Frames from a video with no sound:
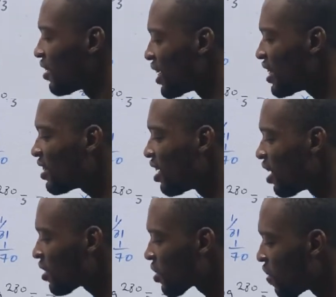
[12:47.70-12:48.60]
then the
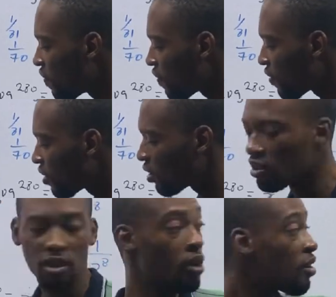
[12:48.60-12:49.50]
laws of
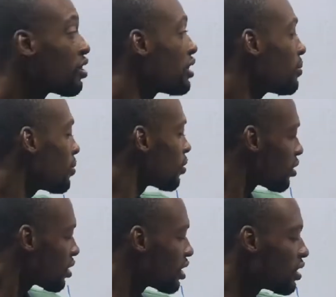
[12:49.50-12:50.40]
logarithm,
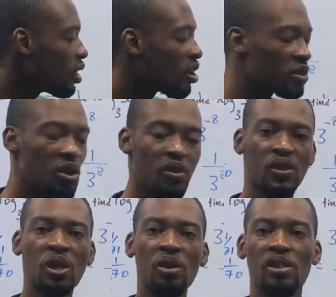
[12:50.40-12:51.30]
the laws
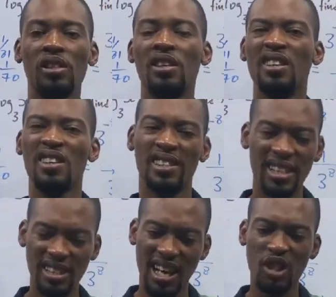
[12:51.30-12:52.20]
of surds.
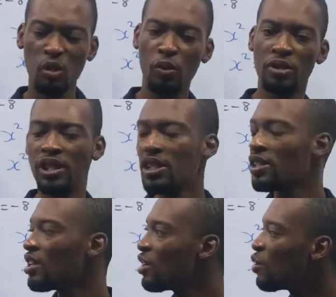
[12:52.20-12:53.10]
Then as we
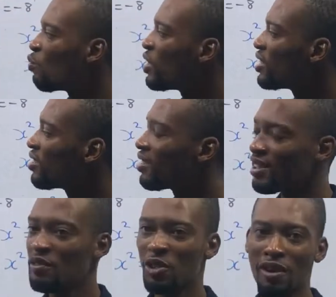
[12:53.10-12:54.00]
proceed, we
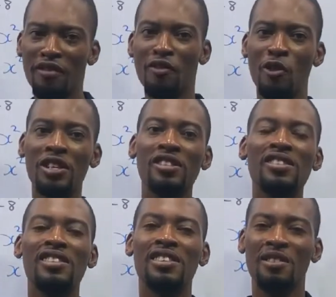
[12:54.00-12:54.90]
solve
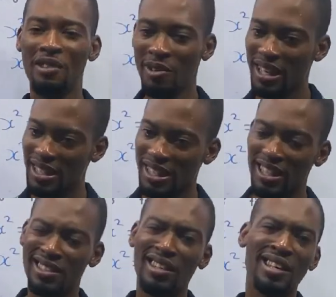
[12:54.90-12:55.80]
questions, we
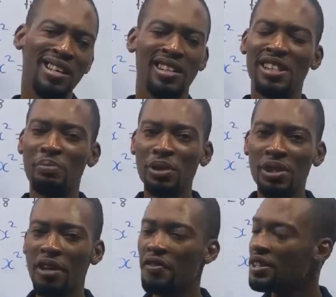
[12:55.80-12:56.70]
understand. The
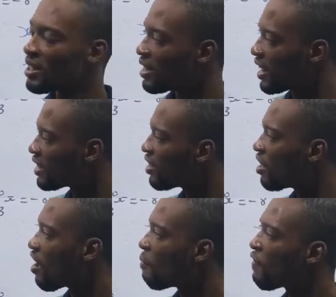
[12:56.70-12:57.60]
beauty of it is that
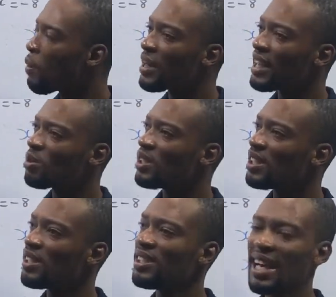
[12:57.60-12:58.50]
before we get to
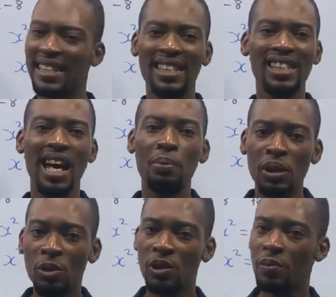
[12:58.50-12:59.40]
the 19th
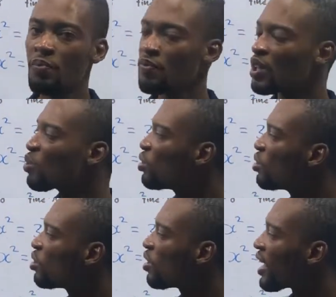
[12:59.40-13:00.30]
episode, you will
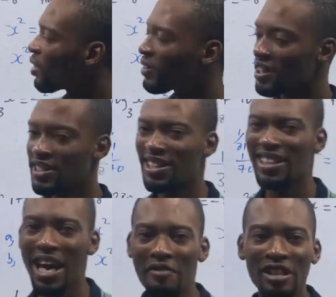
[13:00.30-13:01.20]
know and understand
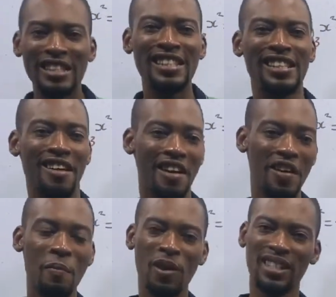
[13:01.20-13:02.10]
everything
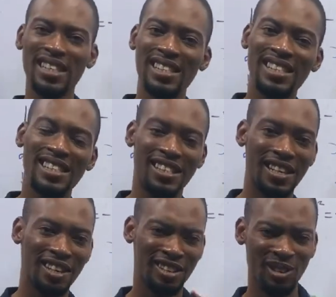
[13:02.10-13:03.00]
about indices,
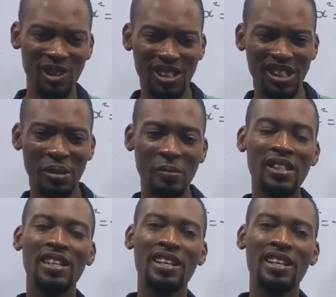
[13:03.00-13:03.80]
logarithm,